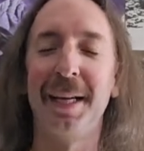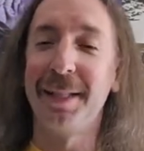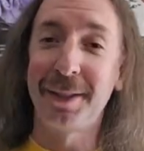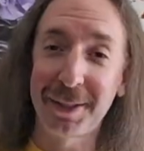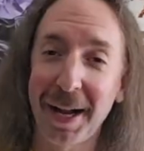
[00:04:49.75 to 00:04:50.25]

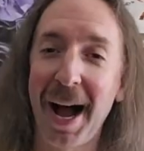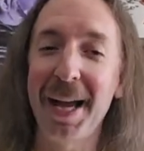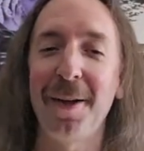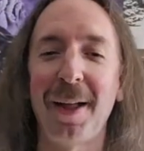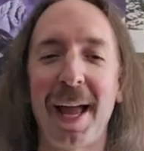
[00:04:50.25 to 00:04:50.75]

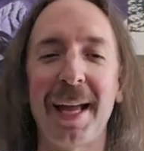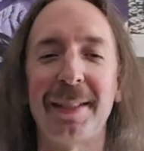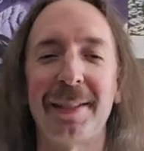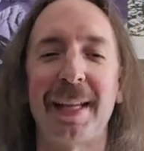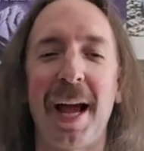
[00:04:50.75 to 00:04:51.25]
style and
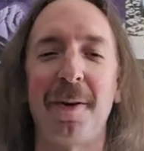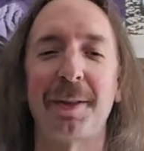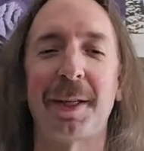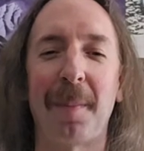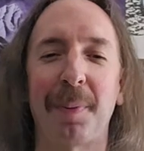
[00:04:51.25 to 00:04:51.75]

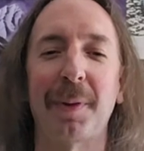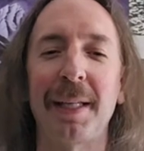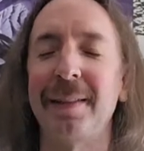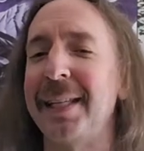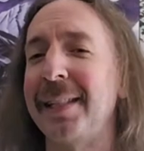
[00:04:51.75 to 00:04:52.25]
sound
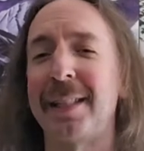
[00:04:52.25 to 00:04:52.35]
completely.